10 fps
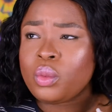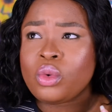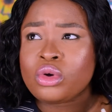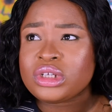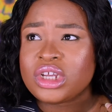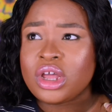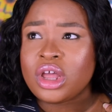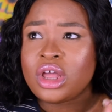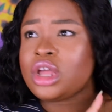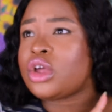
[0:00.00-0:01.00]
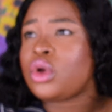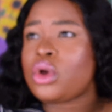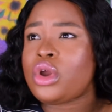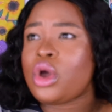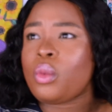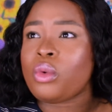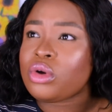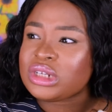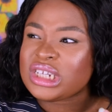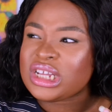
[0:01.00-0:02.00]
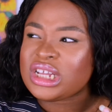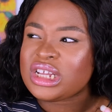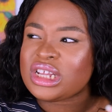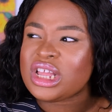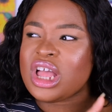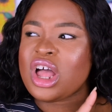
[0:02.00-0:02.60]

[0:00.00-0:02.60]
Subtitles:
water, coconut water,